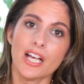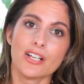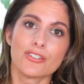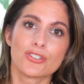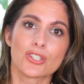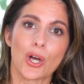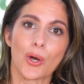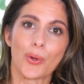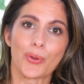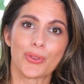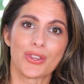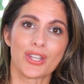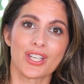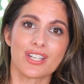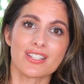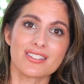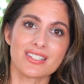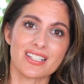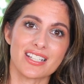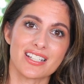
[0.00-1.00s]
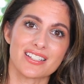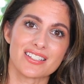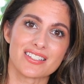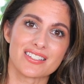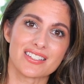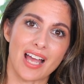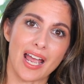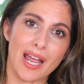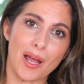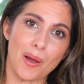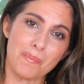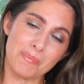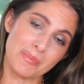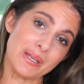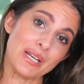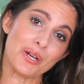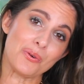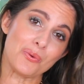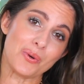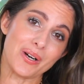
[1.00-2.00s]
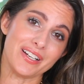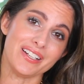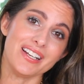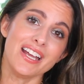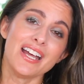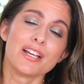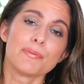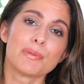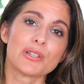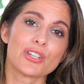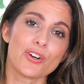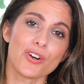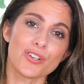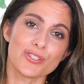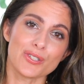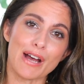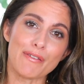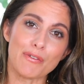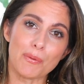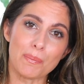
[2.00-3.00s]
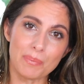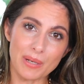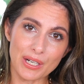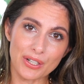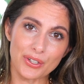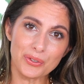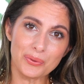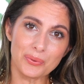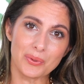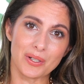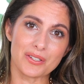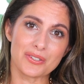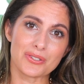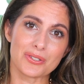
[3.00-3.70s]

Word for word: So this is a mini one, but they also have a bigger one.